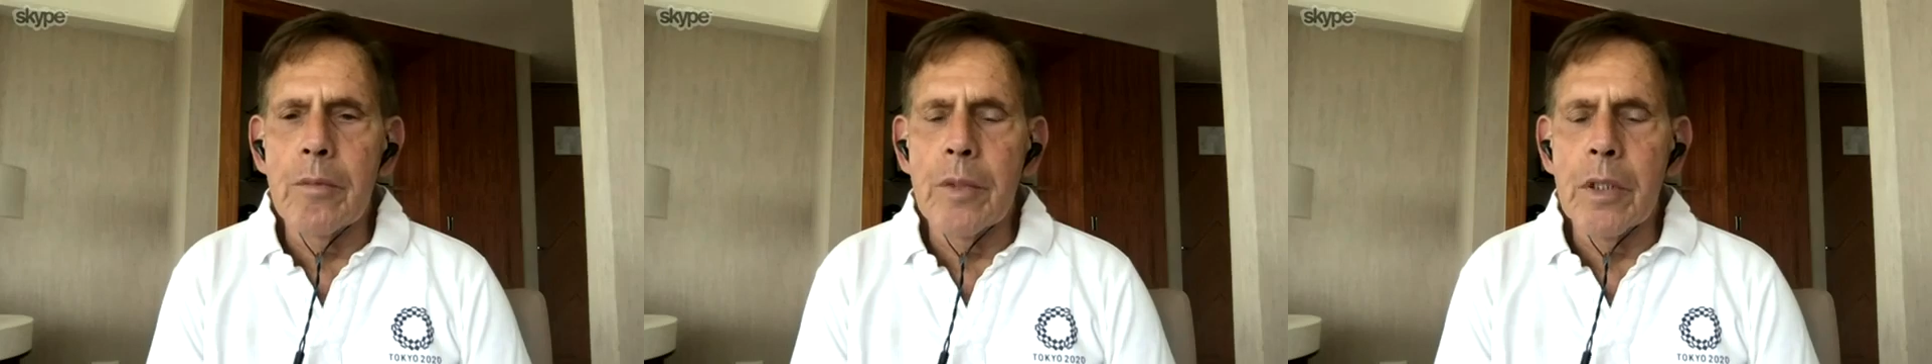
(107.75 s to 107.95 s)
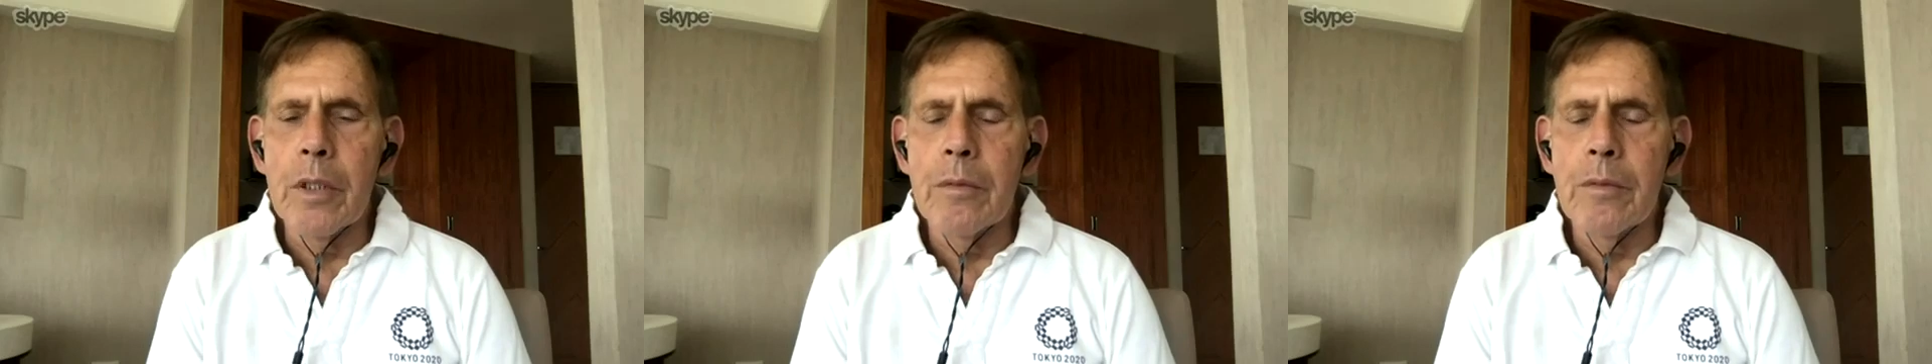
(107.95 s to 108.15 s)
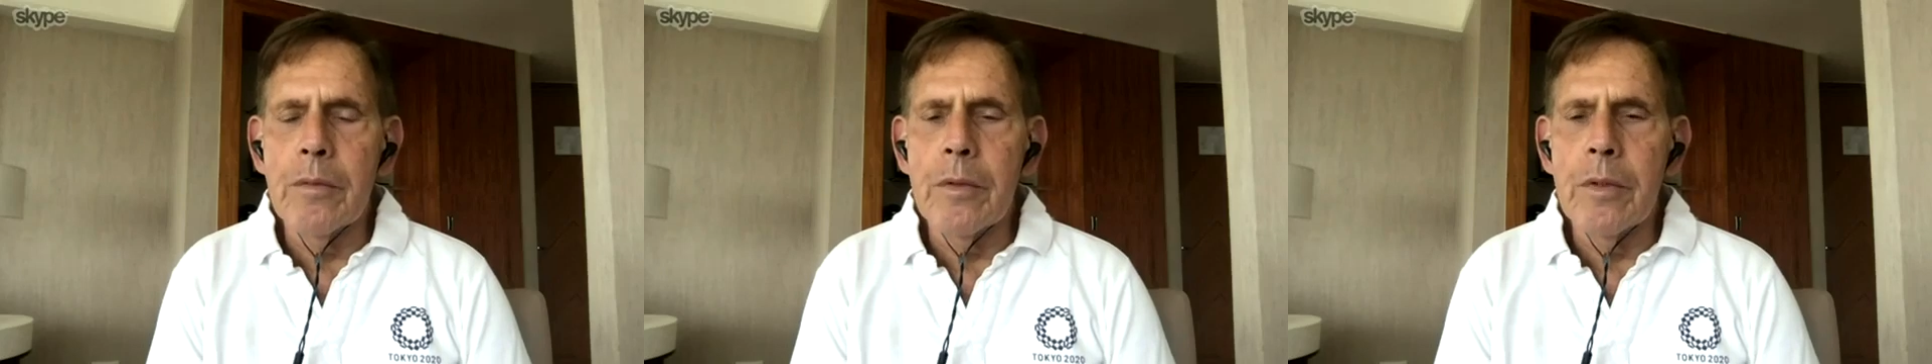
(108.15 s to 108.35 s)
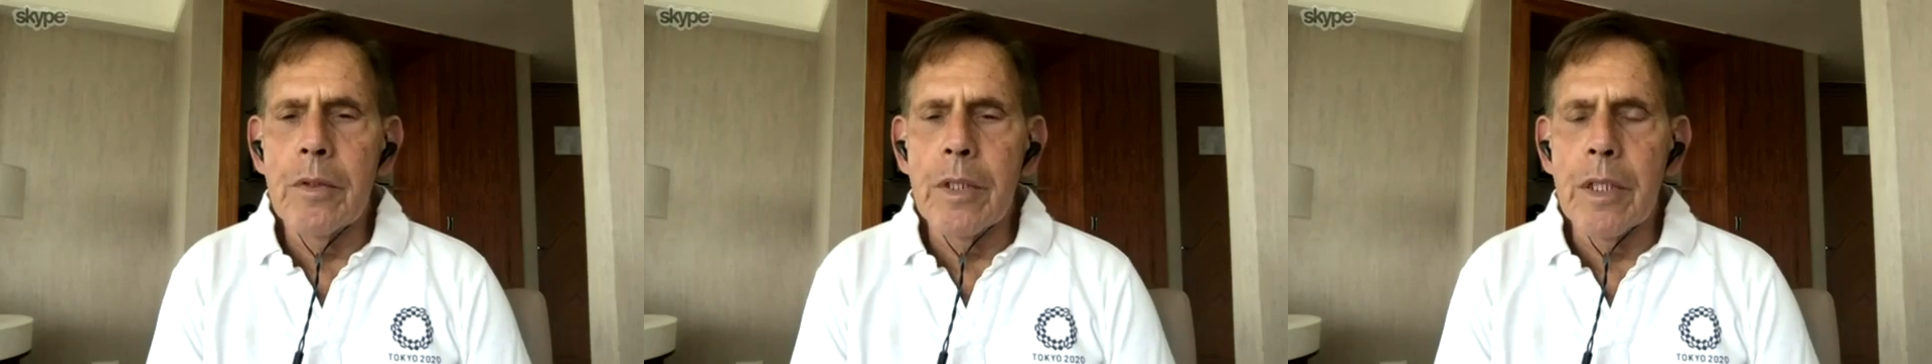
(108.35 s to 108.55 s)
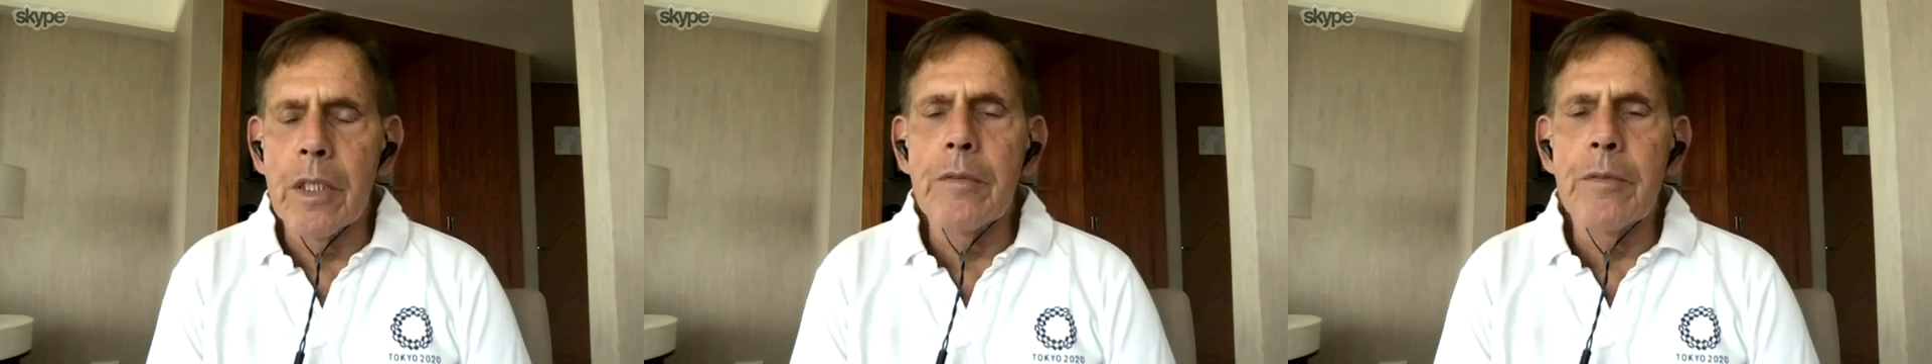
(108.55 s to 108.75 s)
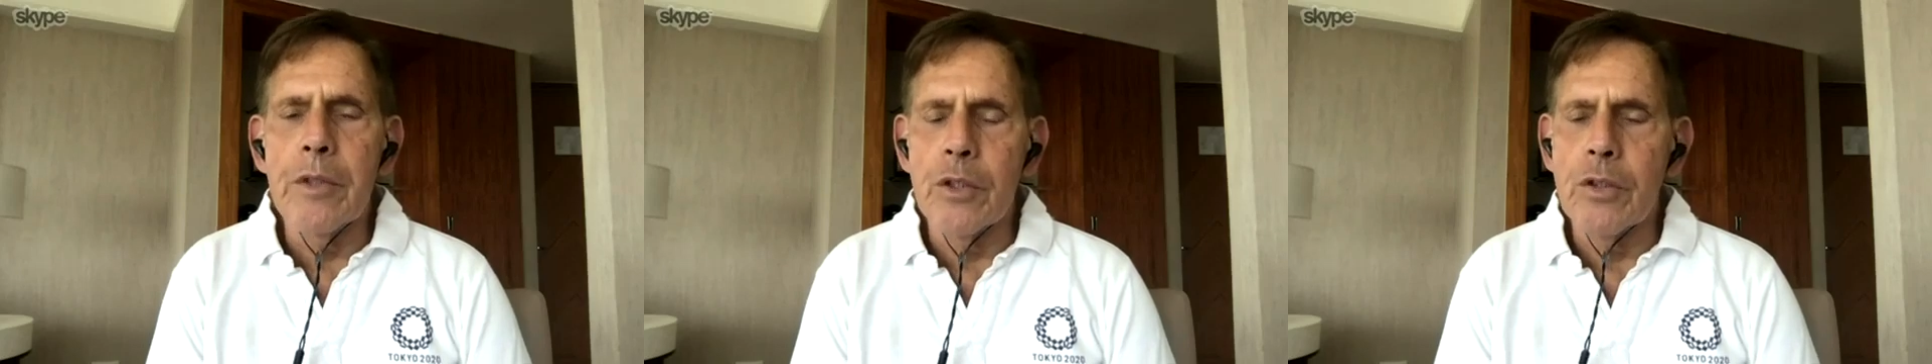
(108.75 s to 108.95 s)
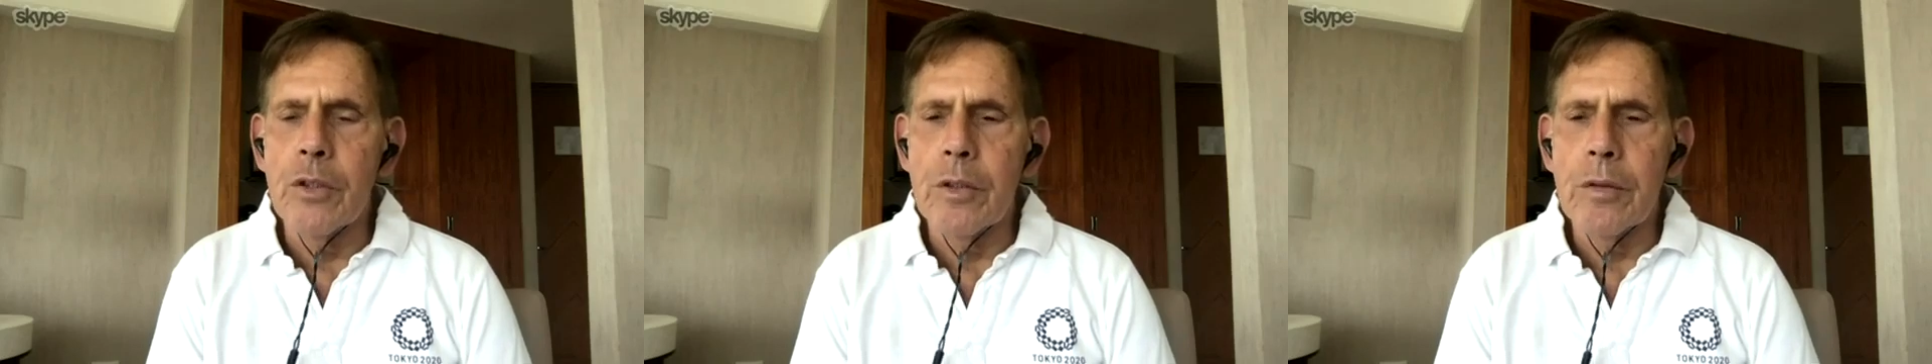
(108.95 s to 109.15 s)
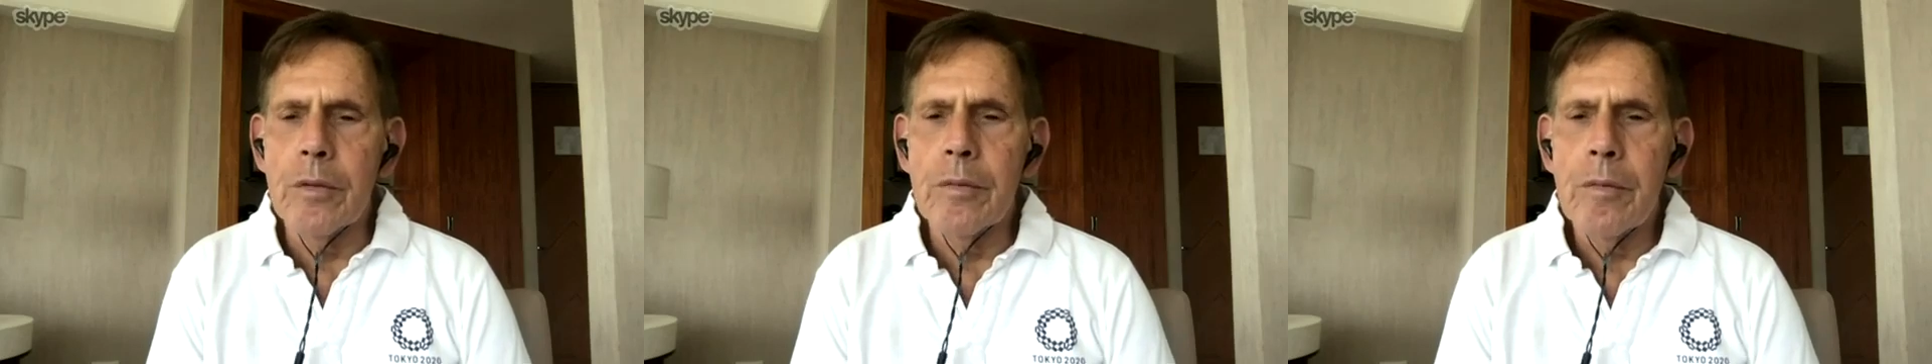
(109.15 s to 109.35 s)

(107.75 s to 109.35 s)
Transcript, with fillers: bit of television.